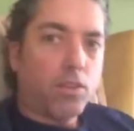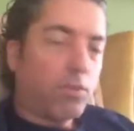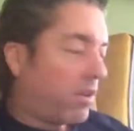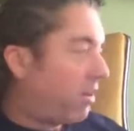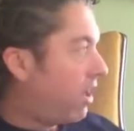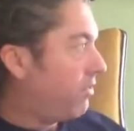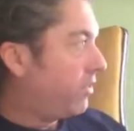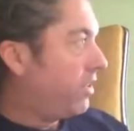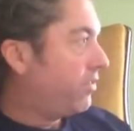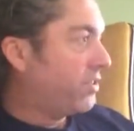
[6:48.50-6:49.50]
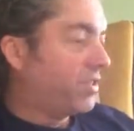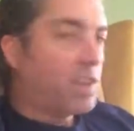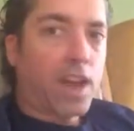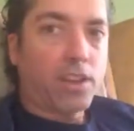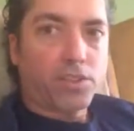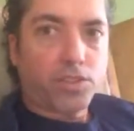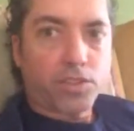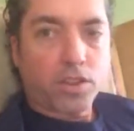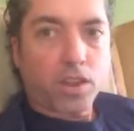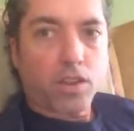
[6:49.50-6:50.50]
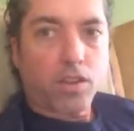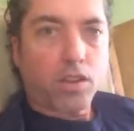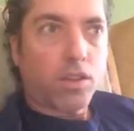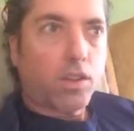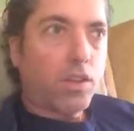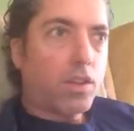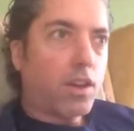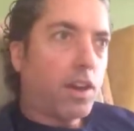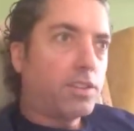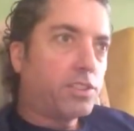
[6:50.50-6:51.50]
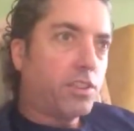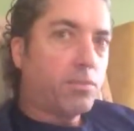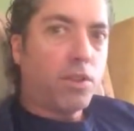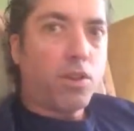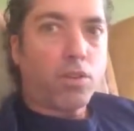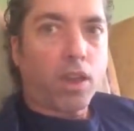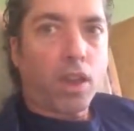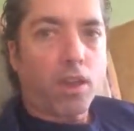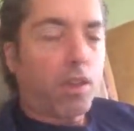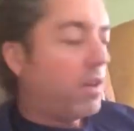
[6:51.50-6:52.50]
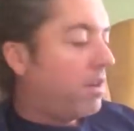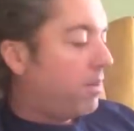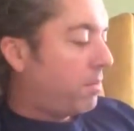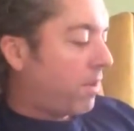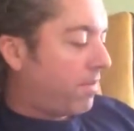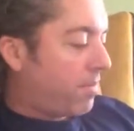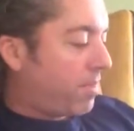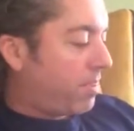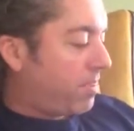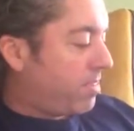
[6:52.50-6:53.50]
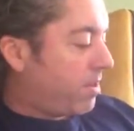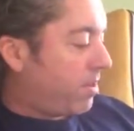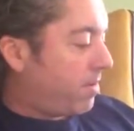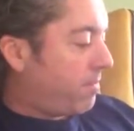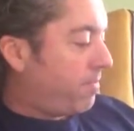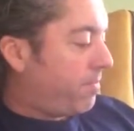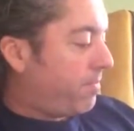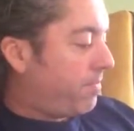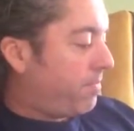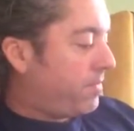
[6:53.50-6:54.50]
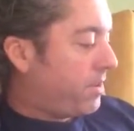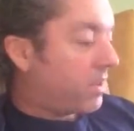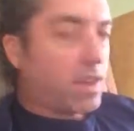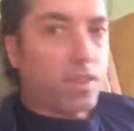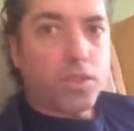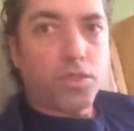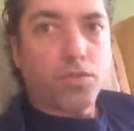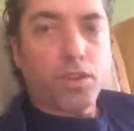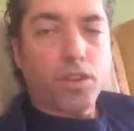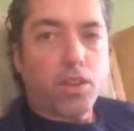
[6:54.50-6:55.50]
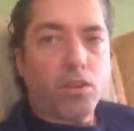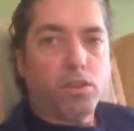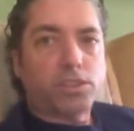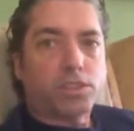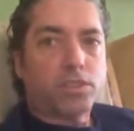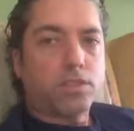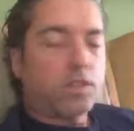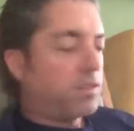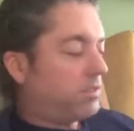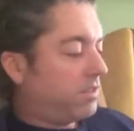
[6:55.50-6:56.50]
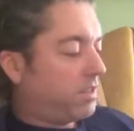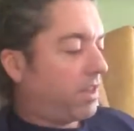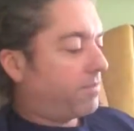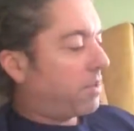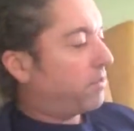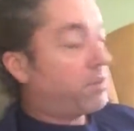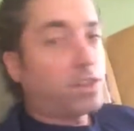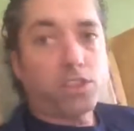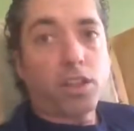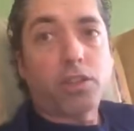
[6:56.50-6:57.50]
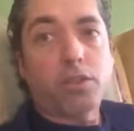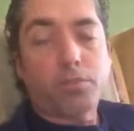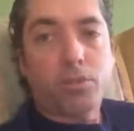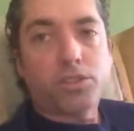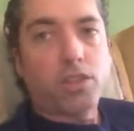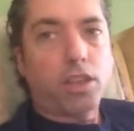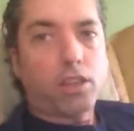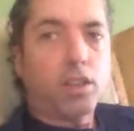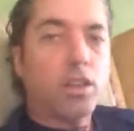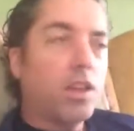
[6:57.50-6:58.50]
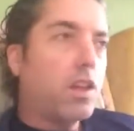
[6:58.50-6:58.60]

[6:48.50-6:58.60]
We all have gifts and talents to share. It's going to be okay. But again, this video, I've come across a lot of great books lately.